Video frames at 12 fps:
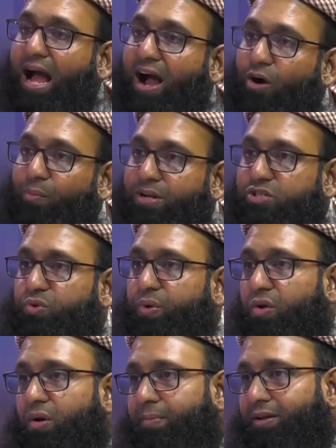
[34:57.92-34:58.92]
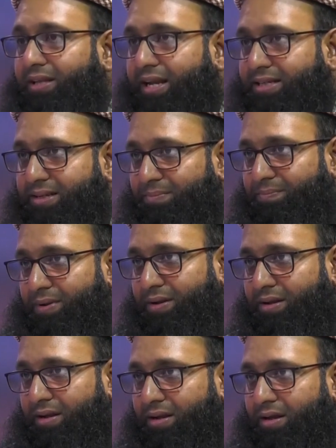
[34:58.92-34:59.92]
How much do we know about that example?
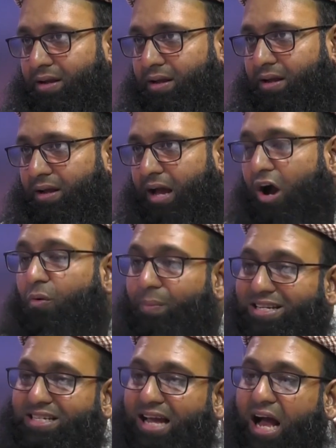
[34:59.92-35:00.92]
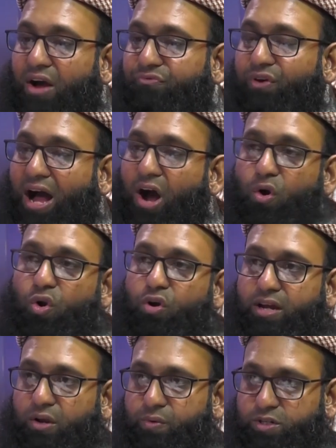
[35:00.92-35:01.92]
How much, for how
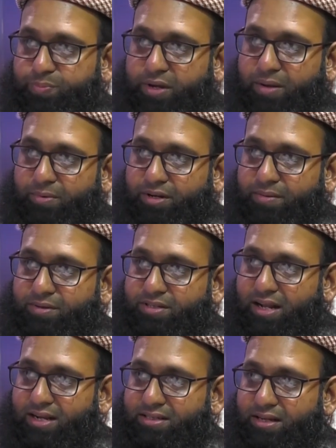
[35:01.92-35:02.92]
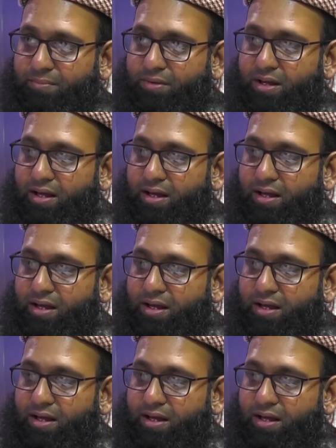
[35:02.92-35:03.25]
long can we speak about Nabi Sallallahu Alaihi Wasallam?